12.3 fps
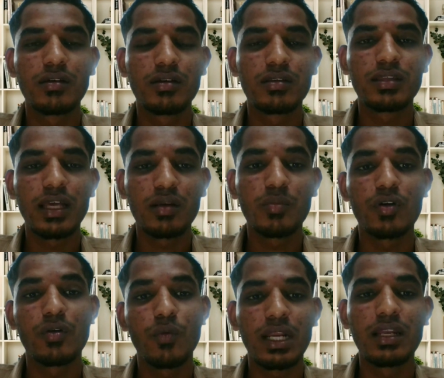tell about
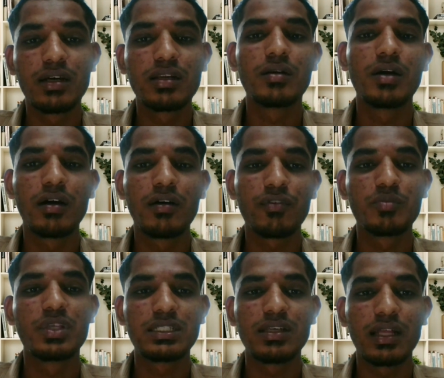what I learned from
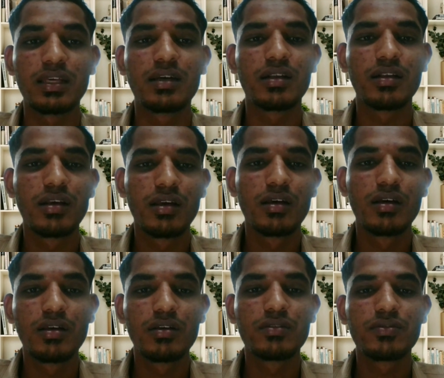this article.
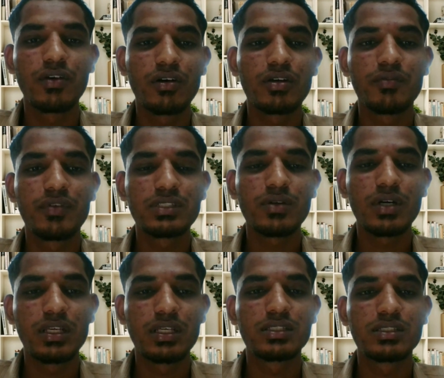For the first one
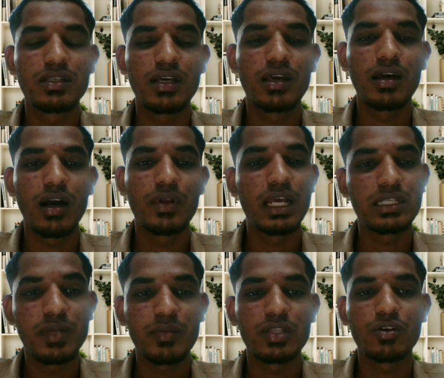is, I will
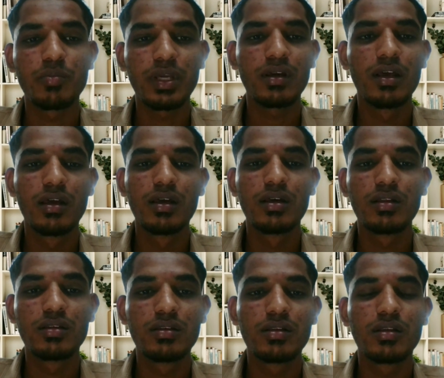explain my topic.
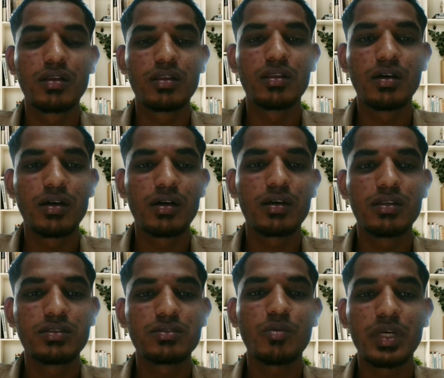This
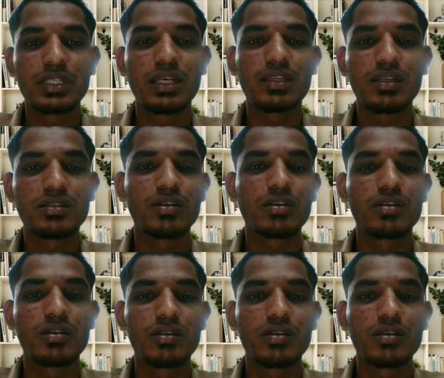topic centers on